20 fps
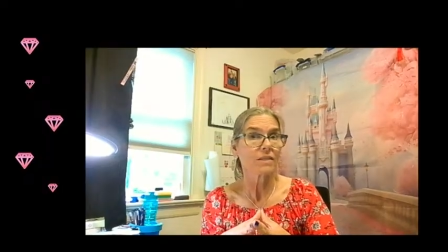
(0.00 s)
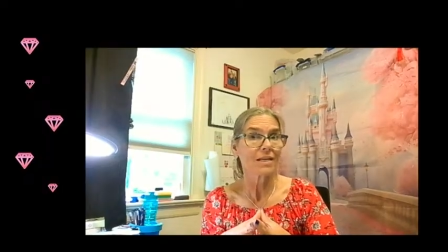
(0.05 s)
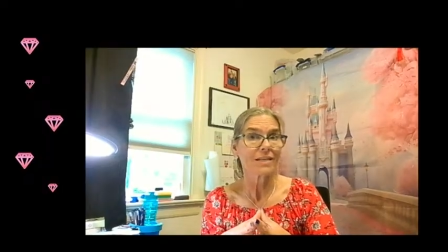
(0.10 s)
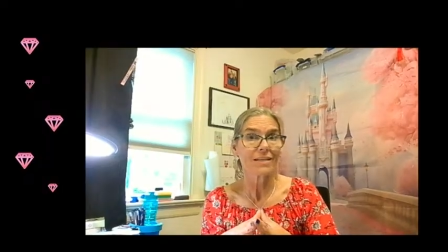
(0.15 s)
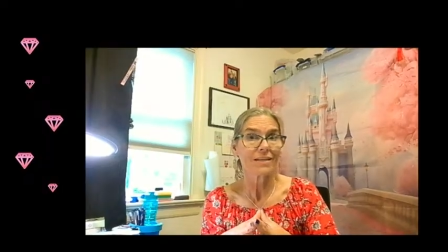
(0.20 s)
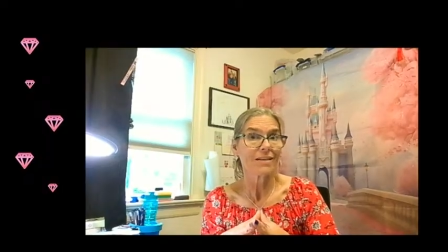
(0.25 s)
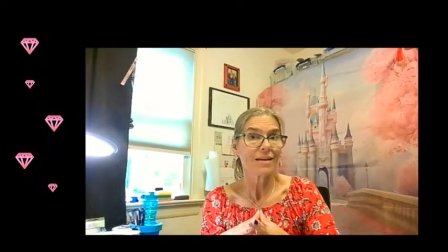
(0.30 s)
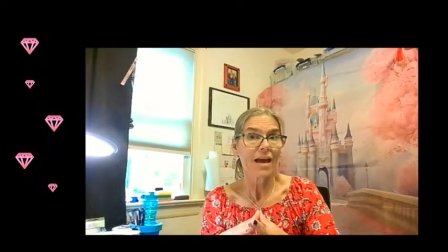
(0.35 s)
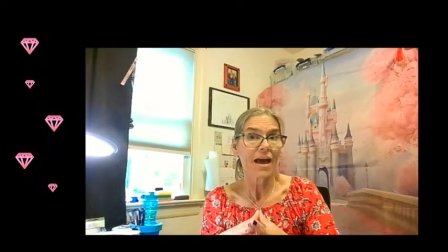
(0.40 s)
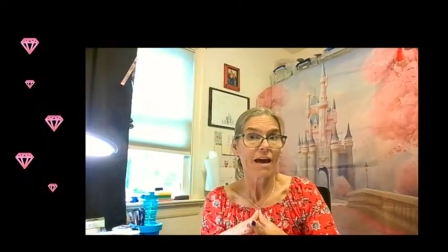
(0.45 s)
they
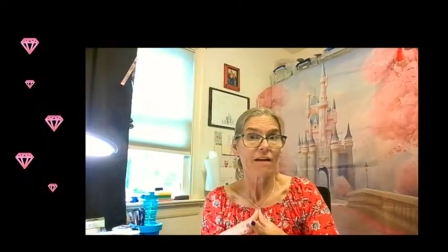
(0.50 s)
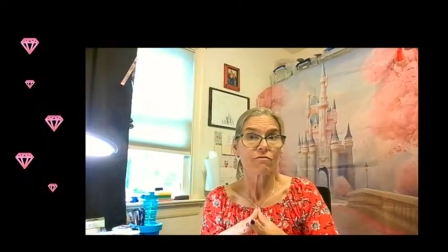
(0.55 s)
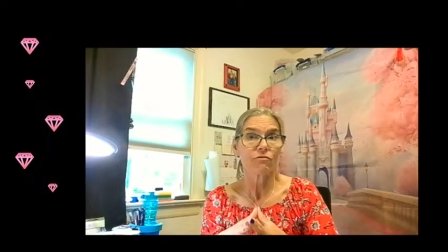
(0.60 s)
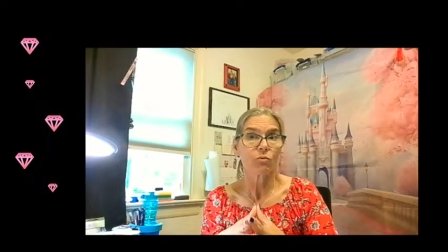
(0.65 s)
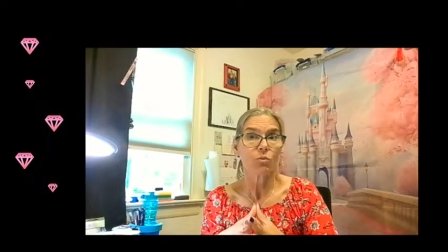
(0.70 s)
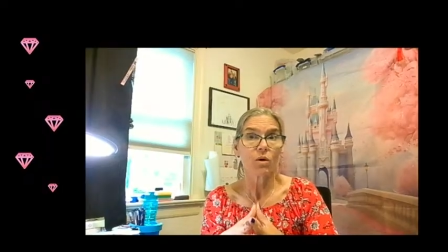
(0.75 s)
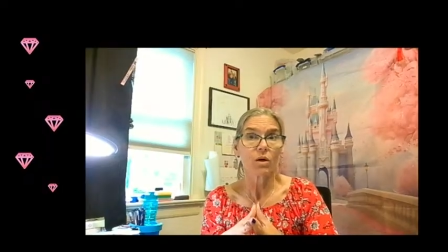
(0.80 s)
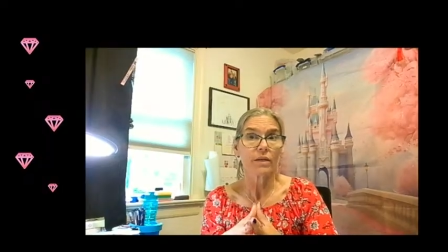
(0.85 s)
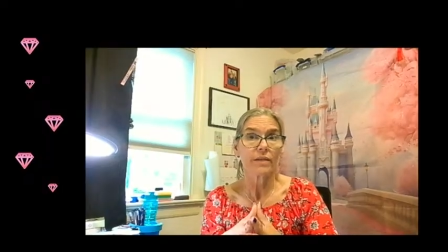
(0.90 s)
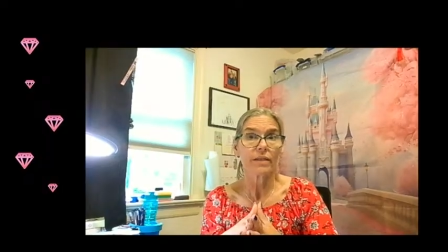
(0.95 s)
didn't have
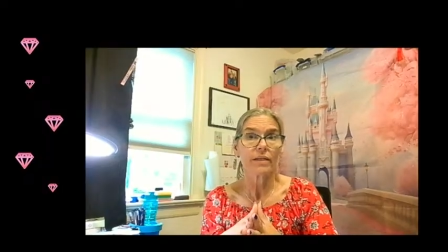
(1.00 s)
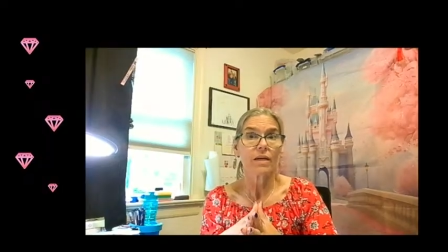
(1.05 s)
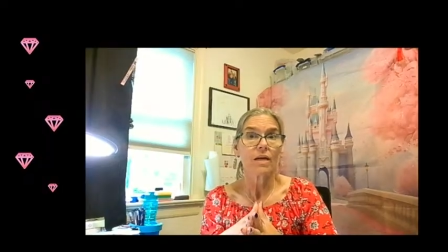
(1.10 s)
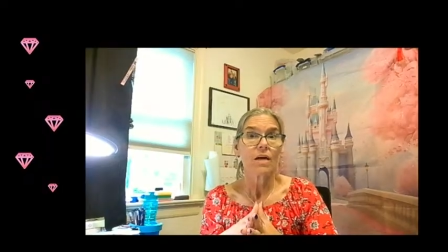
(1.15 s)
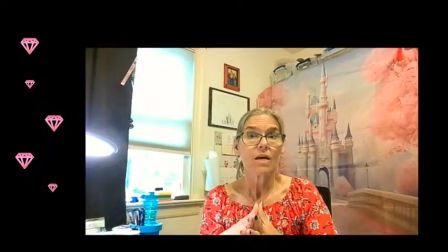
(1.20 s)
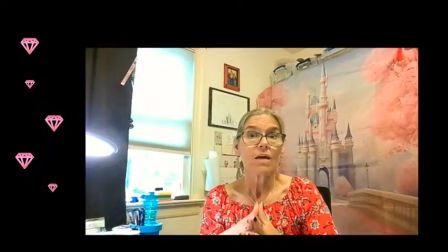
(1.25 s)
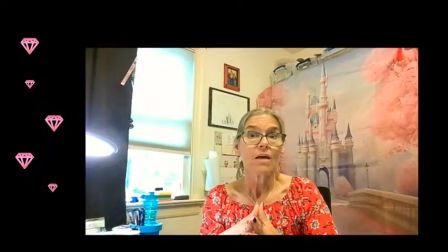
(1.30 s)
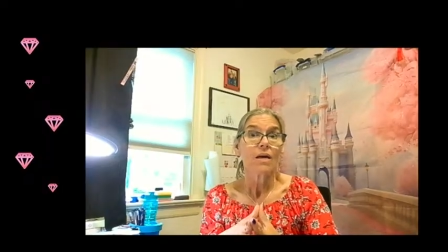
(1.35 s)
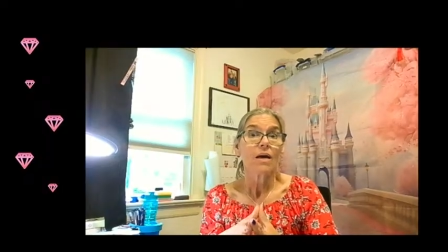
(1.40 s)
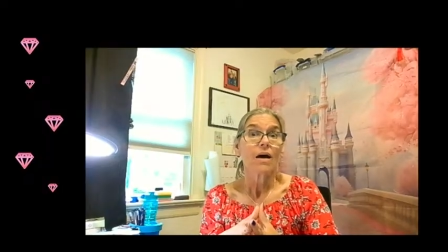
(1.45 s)
one
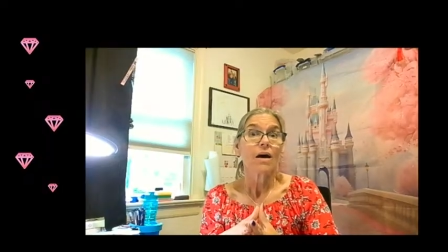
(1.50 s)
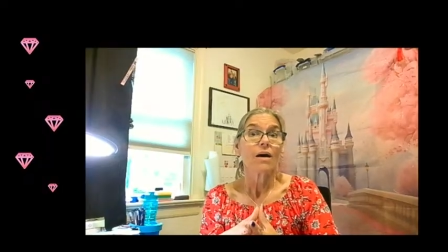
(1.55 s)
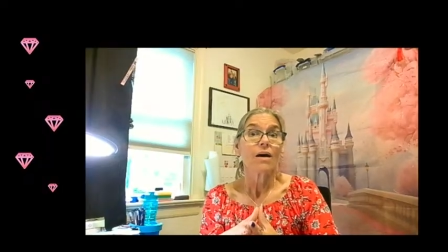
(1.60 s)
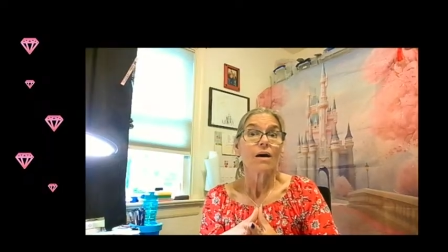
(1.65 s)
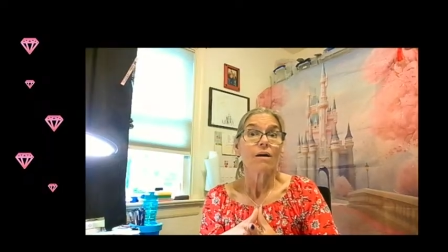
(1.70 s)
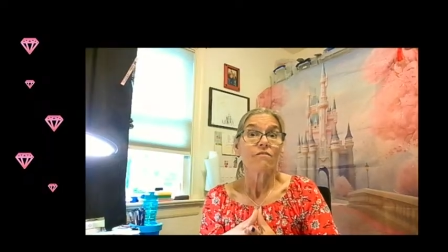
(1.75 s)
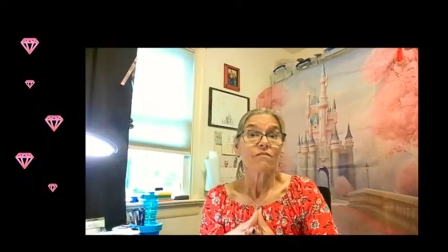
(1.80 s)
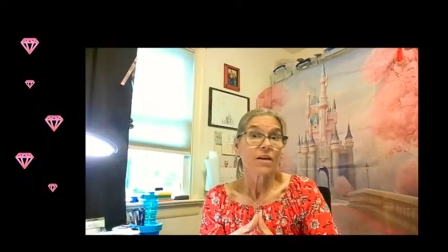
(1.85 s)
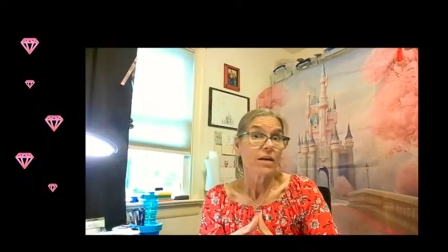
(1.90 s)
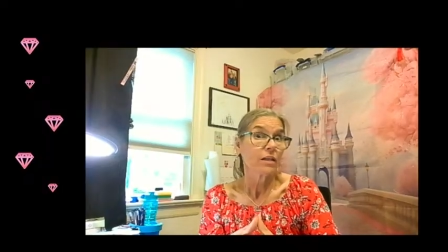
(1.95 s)

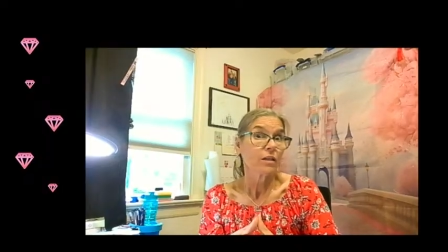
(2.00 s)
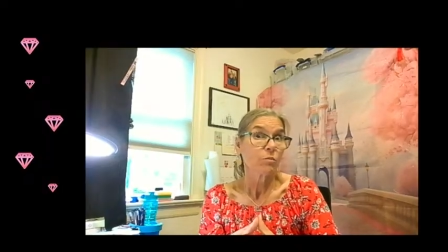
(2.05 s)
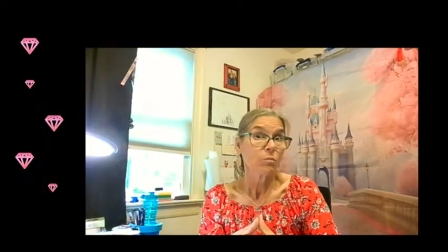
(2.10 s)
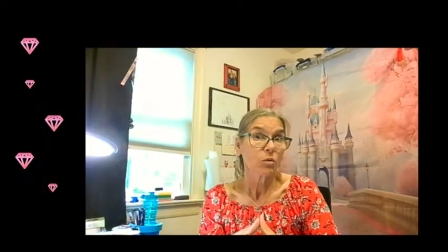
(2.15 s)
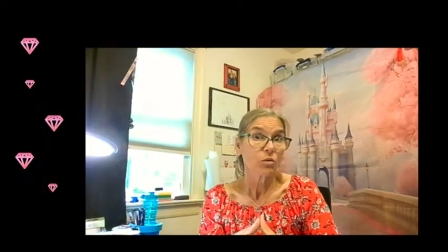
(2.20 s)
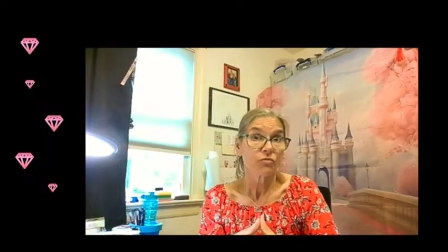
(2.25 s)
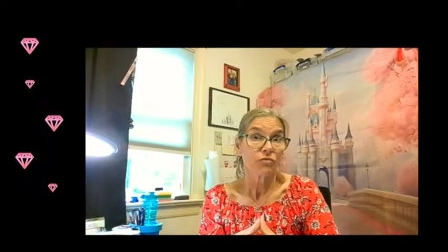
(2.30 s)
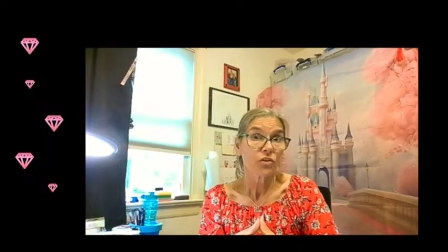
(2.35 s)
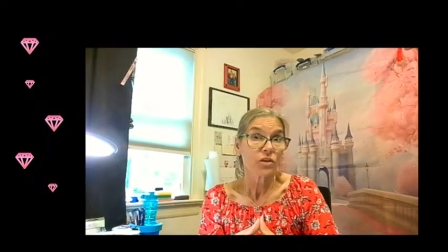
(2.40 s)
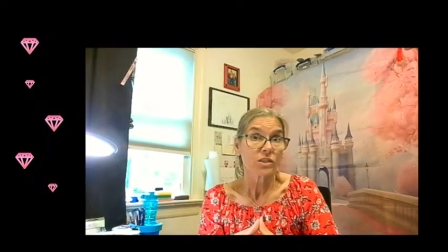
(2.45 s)

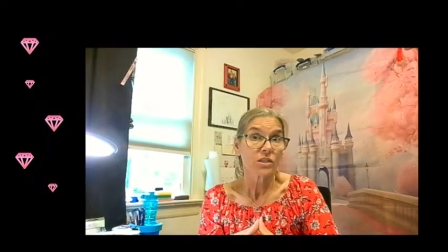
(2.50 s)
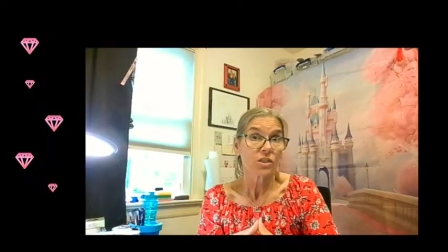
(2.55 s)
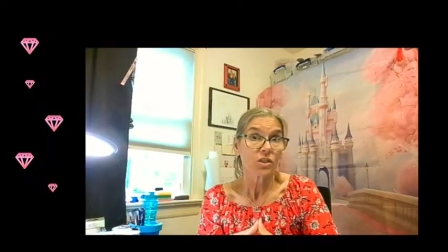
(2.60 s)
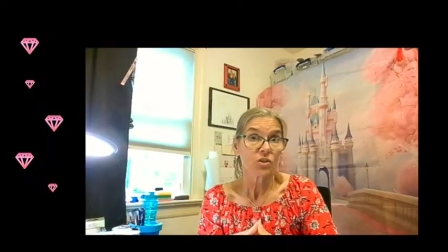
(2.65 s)
available for us